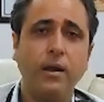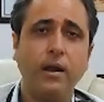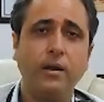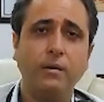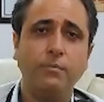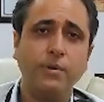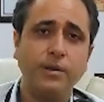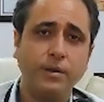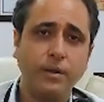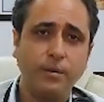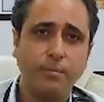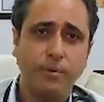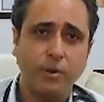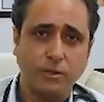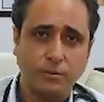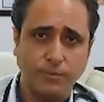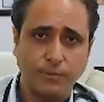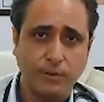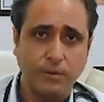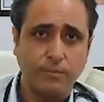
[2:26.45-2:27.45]
at Amandeep
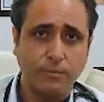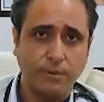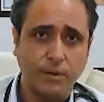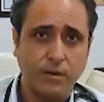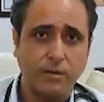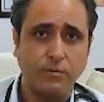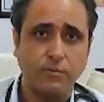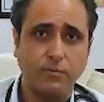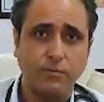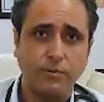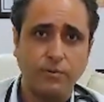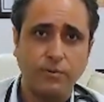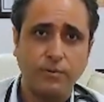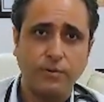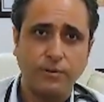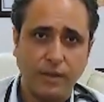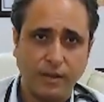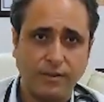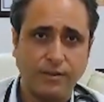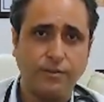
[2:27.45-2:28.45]
Hospital,
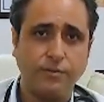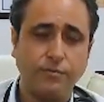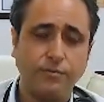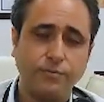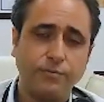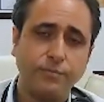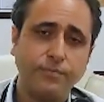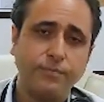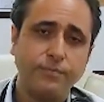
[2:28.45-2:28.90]
Pathankot. Thank you.